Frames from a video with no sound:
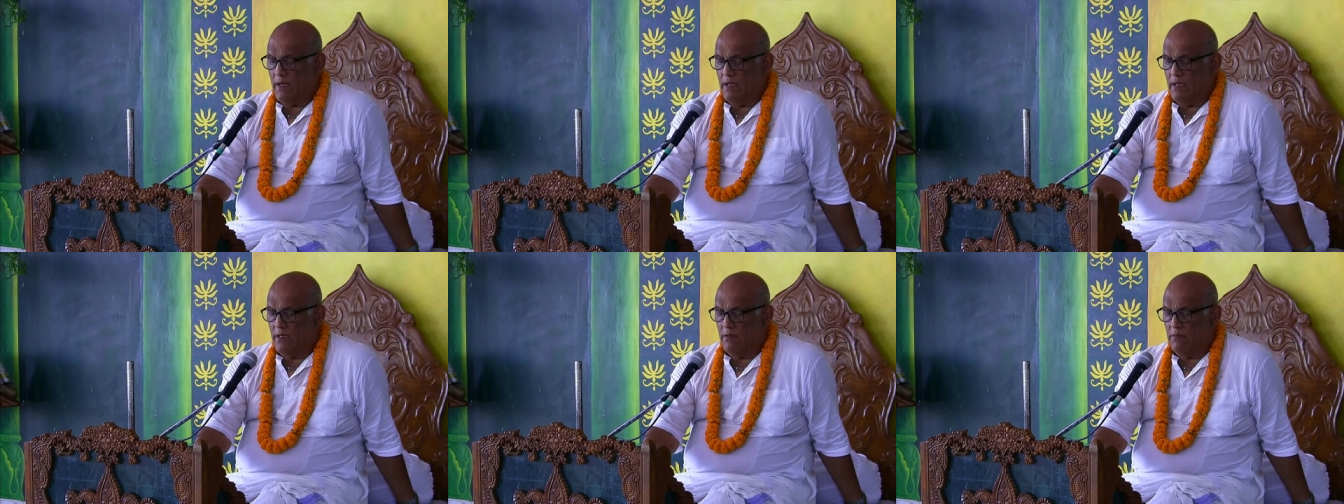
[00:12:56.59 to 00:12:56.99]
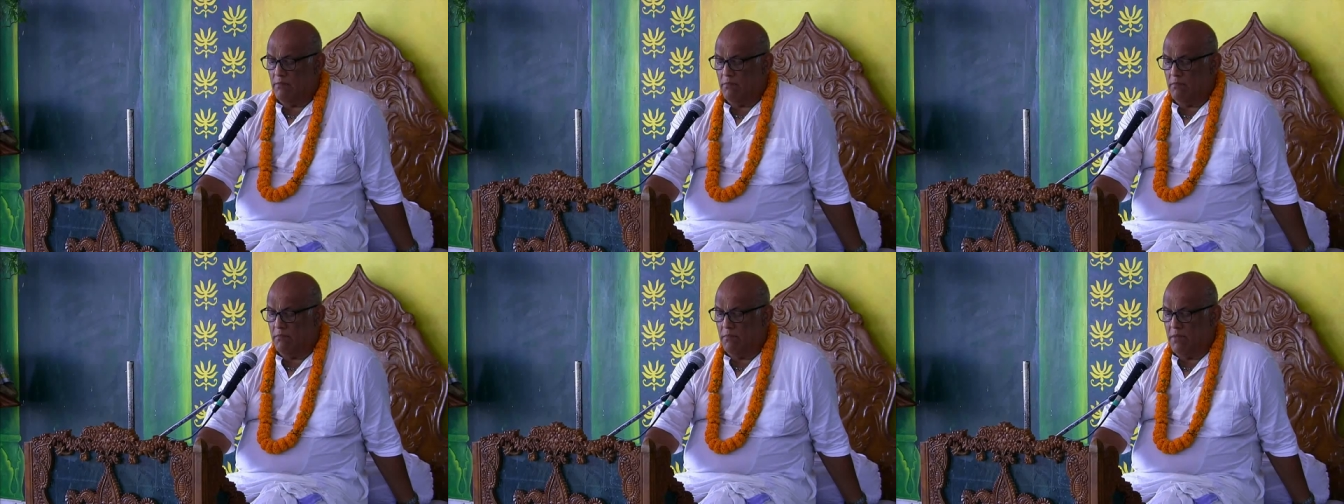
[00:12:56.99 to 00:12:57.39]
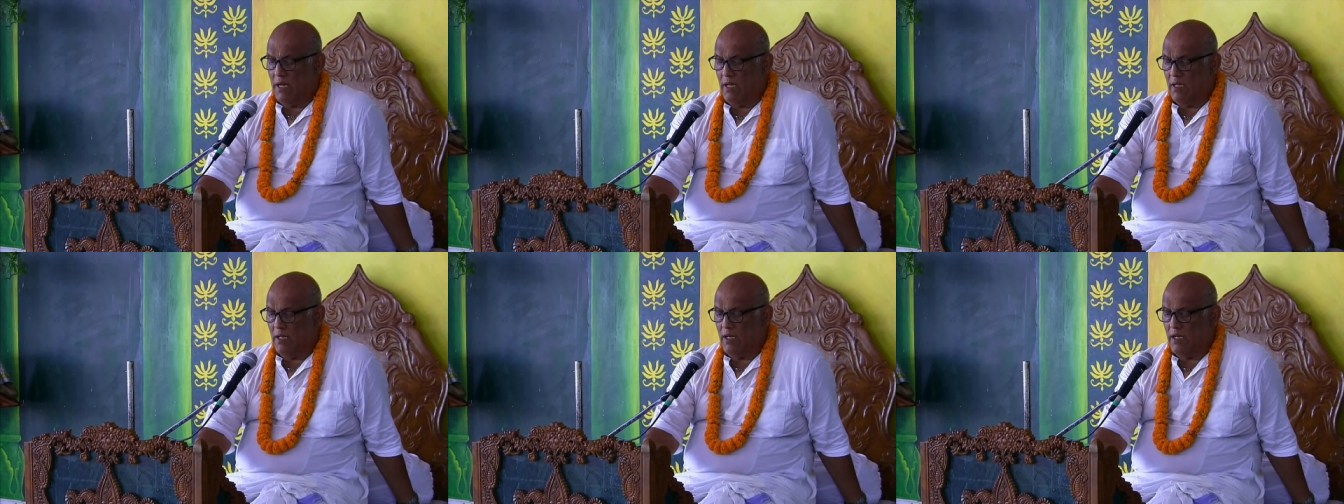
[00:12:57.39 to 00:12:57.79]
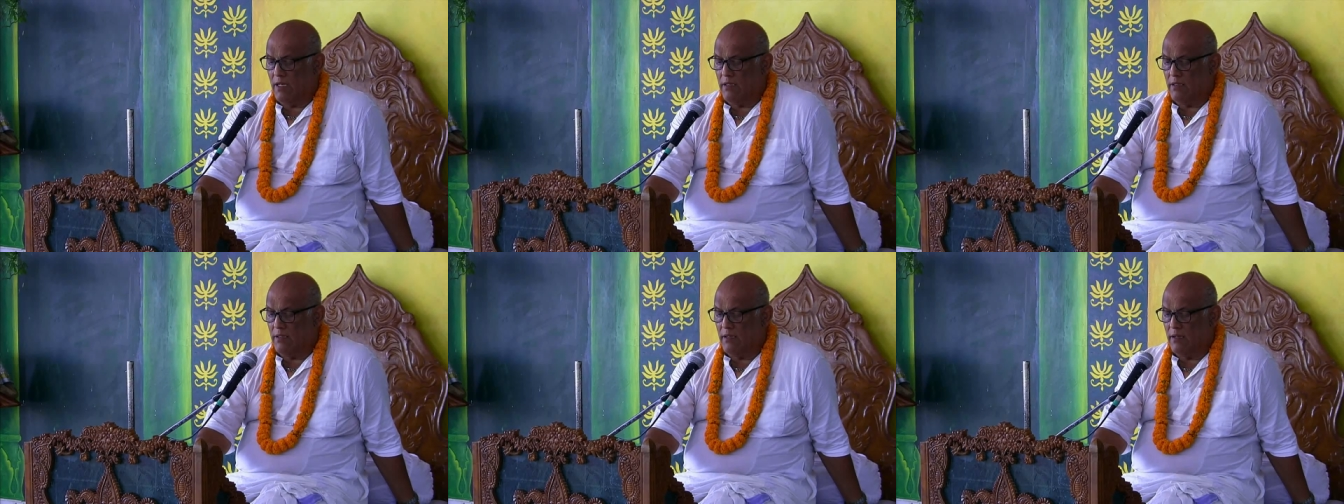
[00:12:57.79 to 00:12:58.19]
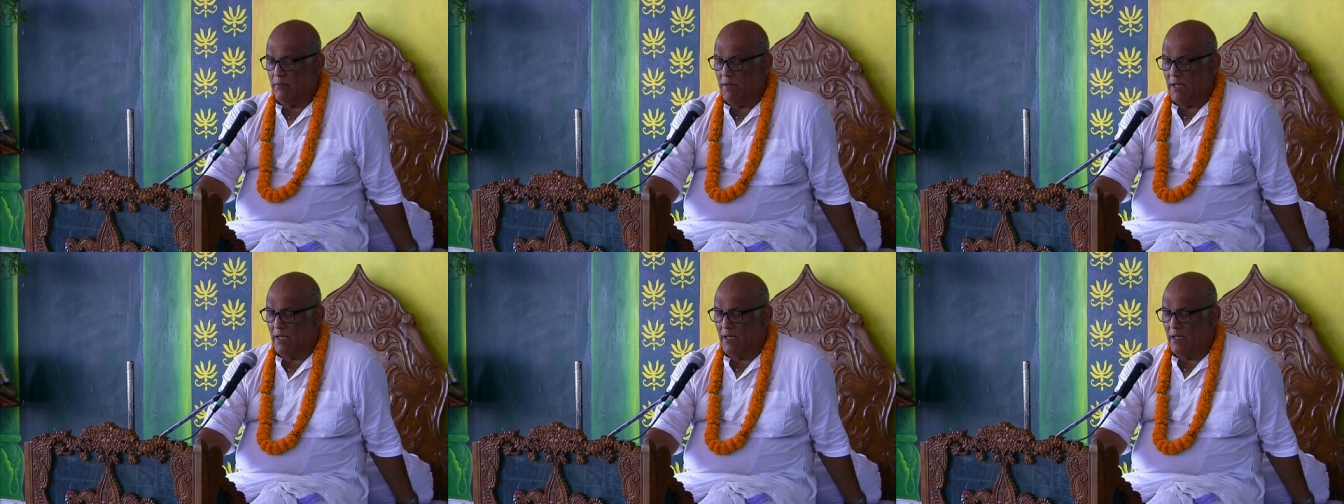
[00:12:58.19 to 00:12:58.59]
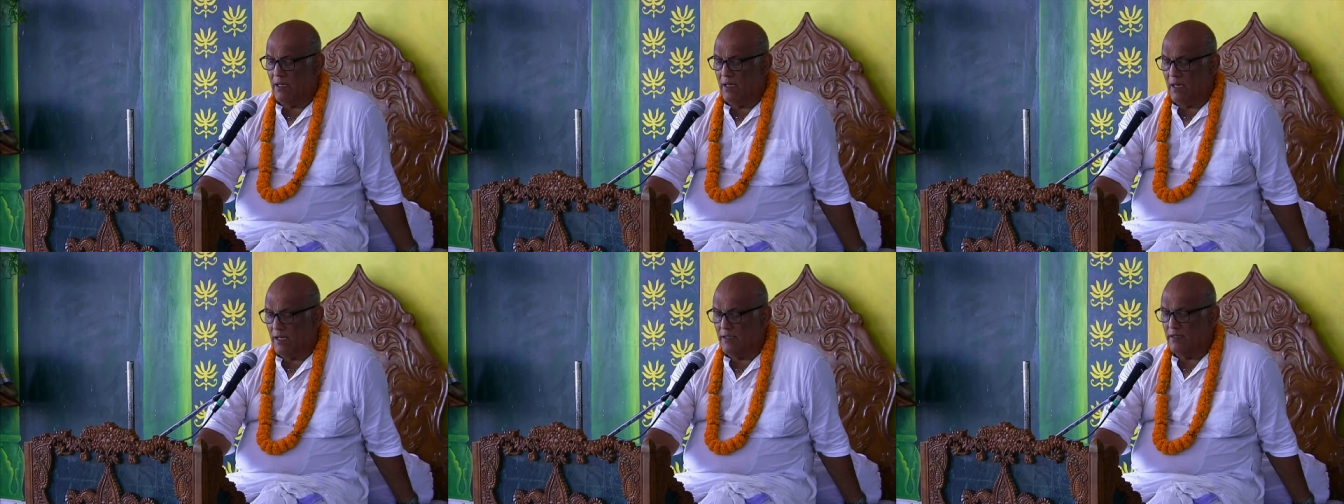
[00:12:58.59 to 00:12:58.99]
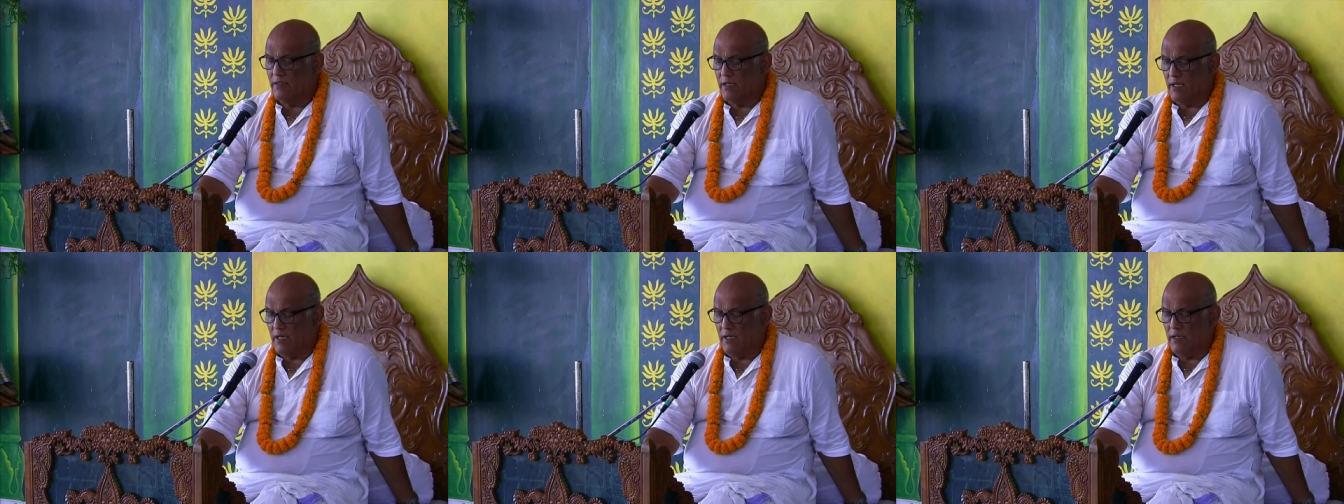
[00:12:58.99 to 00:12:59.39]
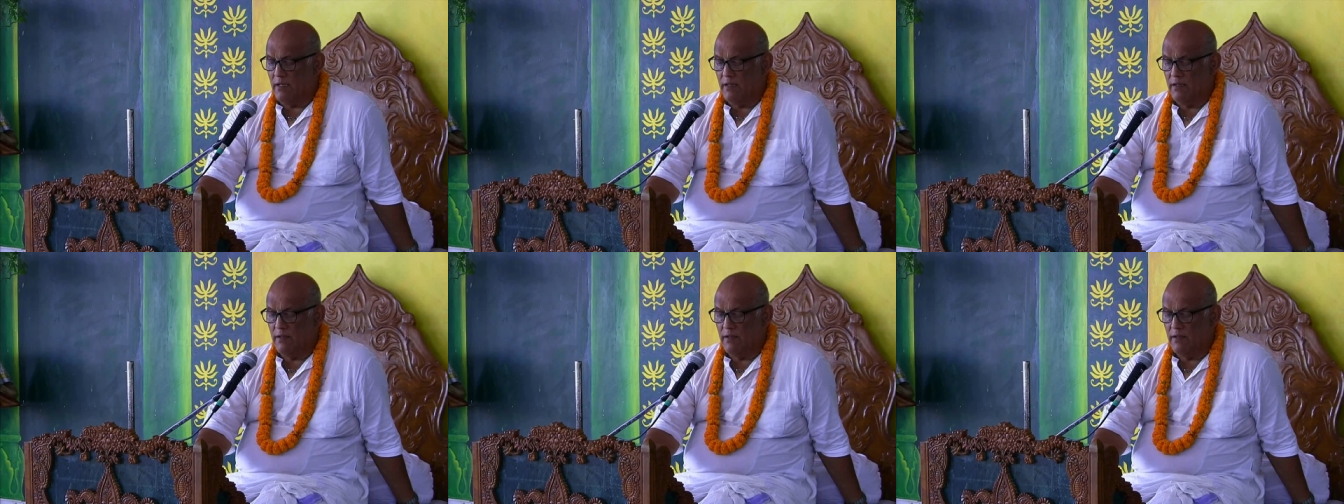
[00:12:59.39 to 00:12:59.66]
uh, Bhalanan, Bhalandana.